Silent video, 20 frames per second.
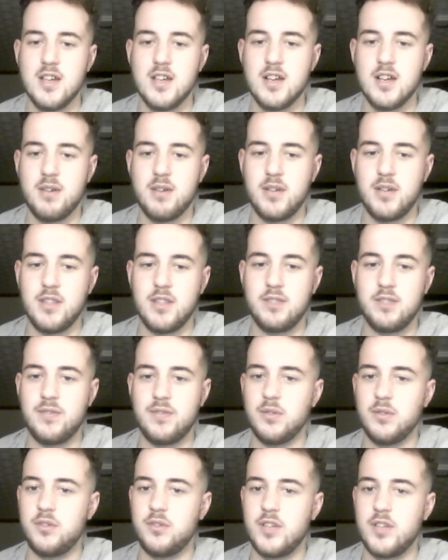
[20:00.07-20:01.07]

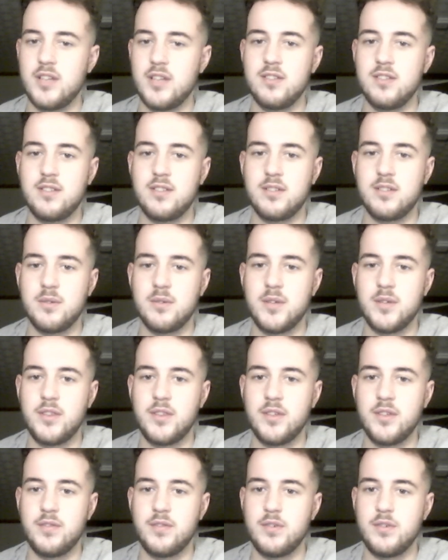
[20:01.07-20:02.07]
Wonderful chess.
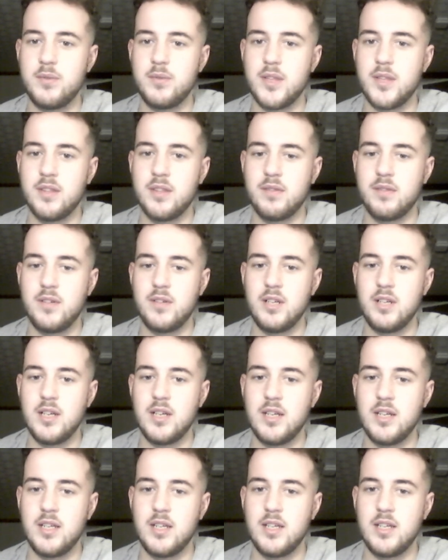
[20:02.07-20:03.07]
Wonderful, wonderful.
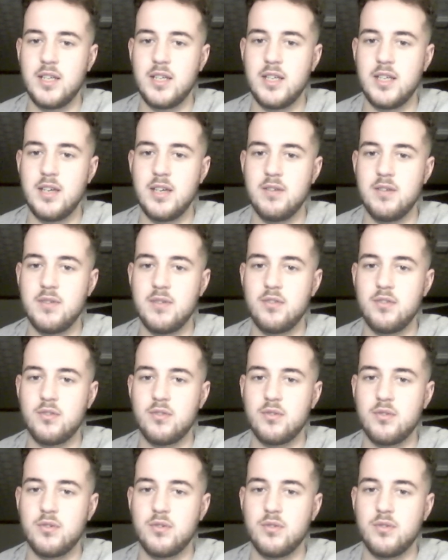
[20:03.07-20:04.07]
And then here we
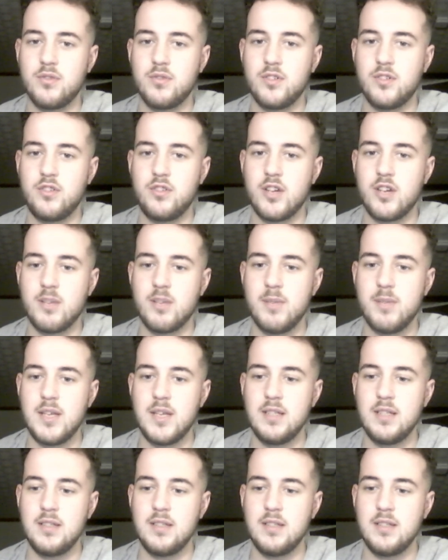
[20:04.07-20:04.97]
just go for checkmate.